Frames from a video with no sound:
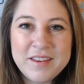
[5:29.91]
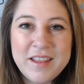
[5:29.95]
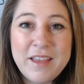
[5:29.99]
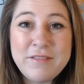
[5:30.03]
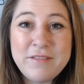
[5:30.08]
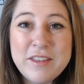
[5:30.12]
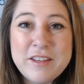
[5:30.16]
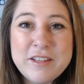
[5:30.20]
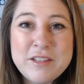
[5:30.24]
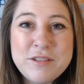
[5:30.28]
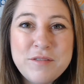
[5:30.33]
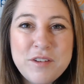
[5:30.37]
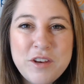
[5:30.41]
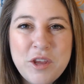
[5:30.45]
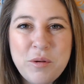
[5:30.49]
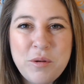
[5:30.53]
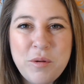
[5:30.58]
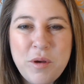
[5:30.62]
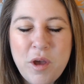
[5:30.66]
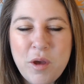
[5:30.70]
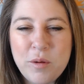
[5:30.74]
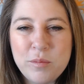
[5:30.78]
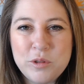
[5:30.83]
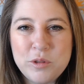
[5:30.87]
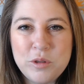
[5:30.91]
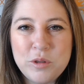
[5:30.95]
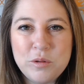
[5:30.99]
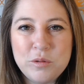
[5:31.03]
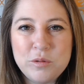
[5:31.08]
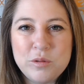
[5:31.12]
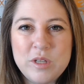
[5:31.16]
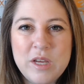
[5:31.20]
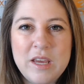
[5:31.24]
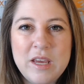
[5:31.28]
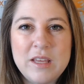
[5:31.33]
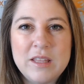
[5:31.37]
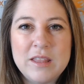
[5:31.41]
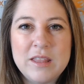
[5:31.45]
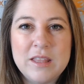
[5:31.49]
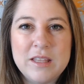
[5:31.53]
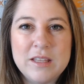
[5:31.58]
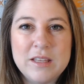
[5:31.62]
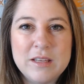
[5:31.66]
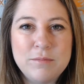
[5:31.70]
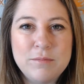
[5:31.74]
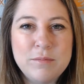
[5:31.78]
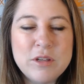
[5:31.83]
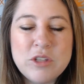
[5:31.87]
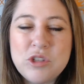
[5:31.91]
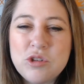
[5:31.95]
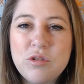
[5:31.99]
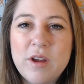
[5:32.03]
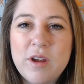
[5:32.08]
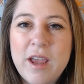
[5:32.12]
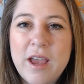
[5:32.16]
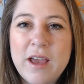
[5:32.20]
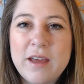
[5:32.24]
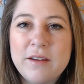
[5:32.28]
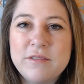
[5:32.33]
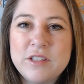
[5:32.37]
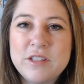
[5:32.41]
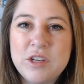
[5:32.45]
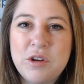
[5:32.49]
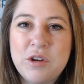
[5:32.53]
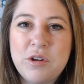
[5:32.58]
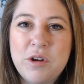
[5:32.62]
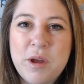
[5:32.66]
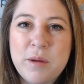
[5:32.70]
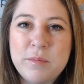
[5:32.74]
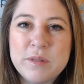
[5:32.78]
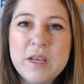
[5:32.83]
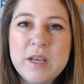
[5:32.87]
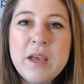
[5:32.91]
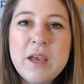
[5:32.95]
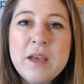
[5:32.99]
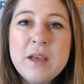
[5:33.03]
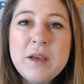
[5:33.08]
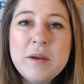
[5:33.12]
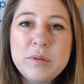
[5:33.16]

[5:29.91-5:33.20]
If this video helped you take the mystery out of CRMs,